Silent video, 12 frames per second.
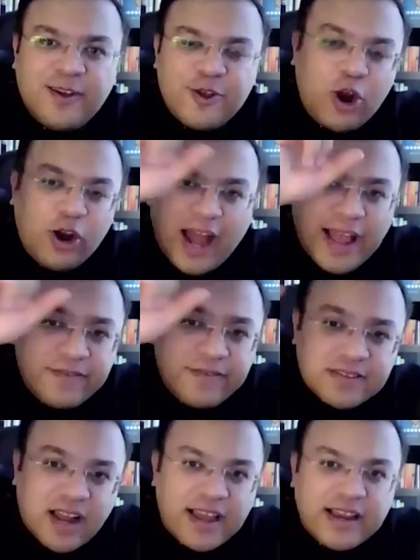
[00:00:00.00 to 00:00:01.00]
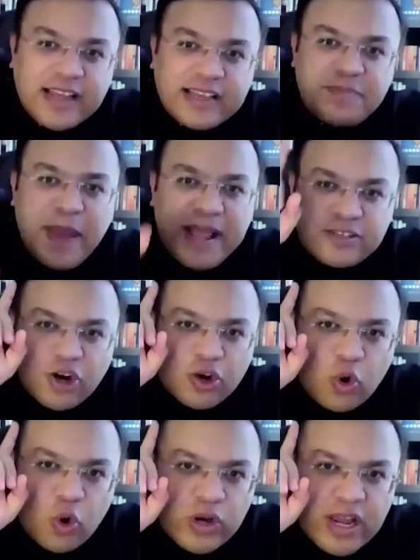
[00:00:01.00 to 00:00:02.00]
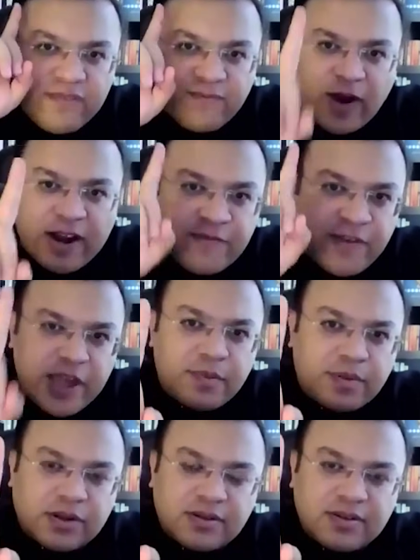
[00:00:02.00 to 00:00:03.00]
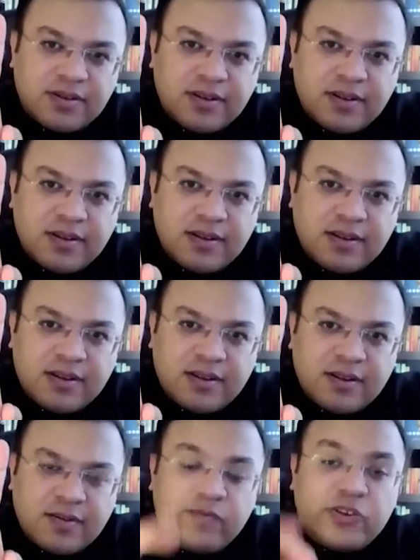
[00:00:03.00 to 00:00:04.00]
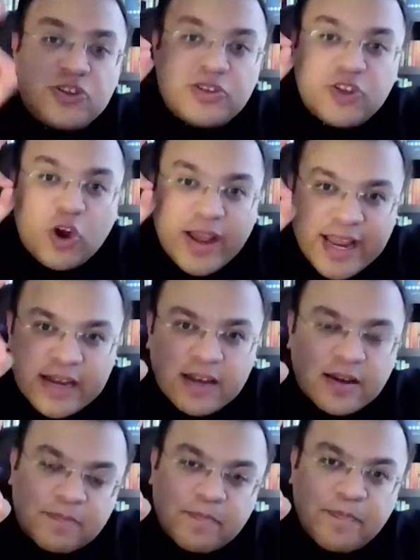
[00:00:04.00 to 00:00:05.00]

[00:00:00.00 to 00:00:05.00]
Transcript: Your lifestyle is based on only one variable, which is your income.